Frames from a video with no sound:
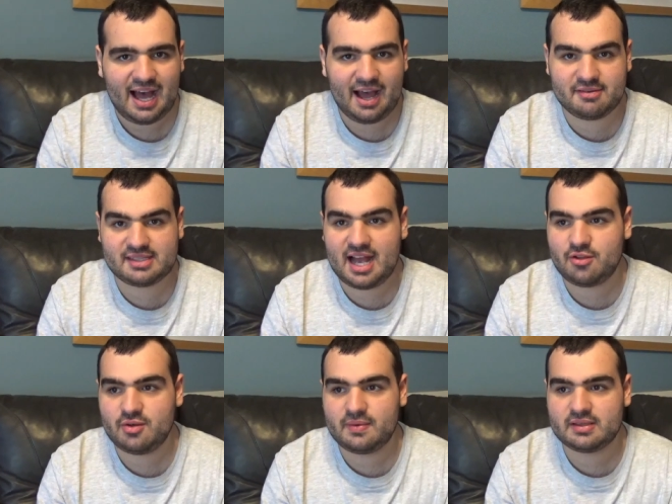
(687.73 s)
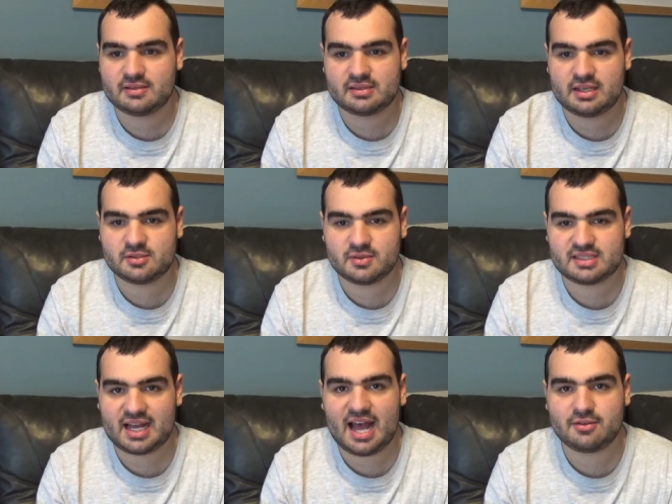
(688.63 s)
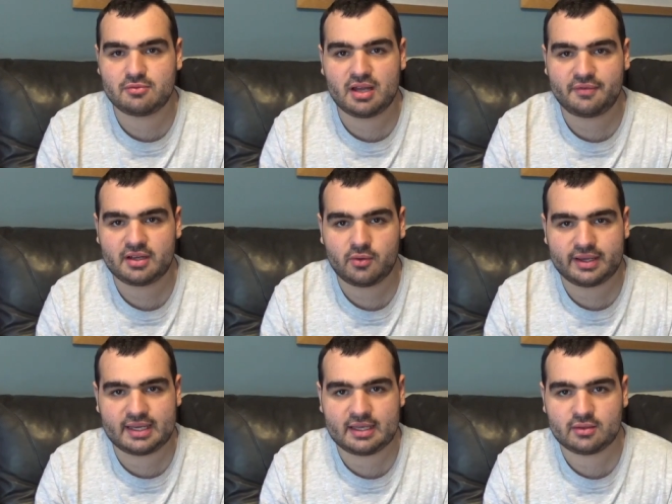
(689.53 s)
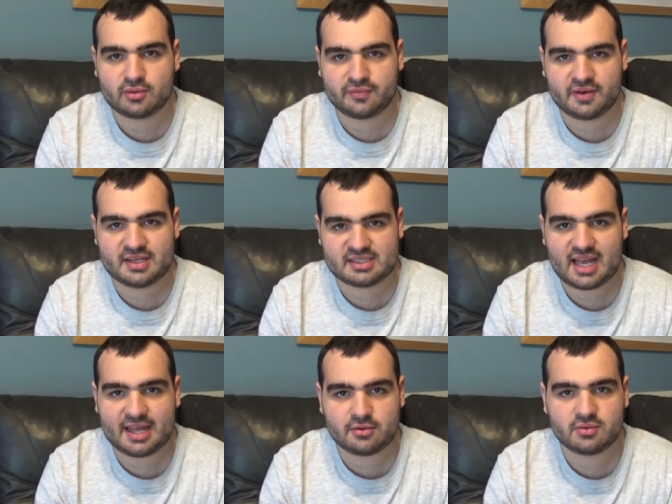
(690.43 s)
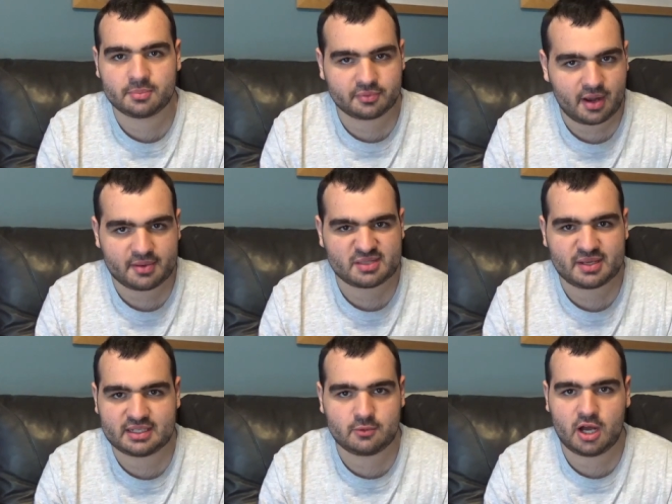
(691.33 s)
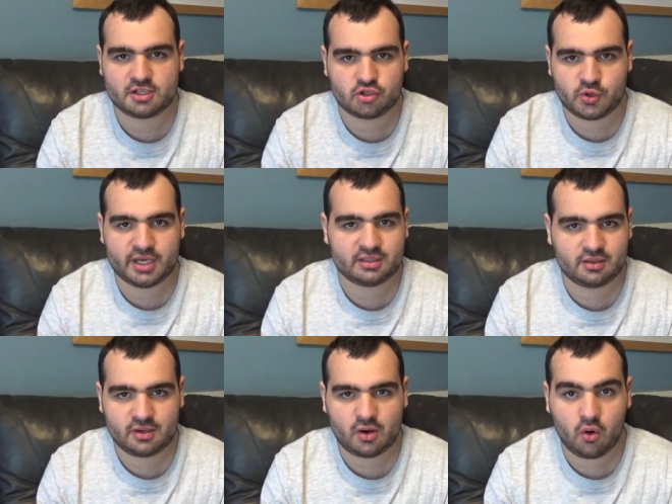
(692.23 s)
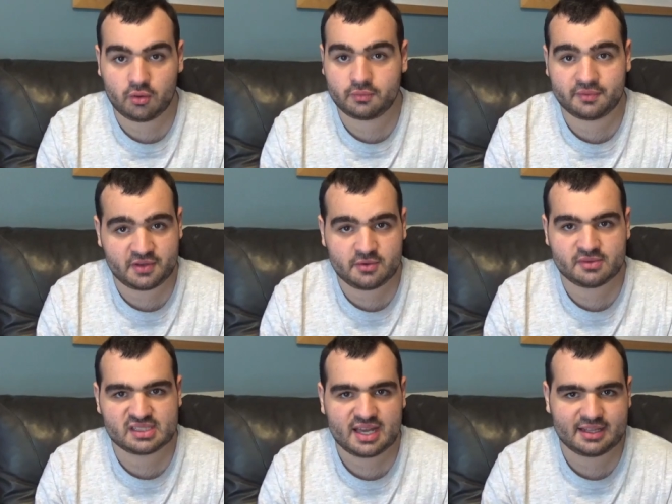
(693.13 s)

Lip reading: I was actually one of those things where it's like I knew nothing going in, or at various, I knew the premise, but I didn't watch a trailer or reviews.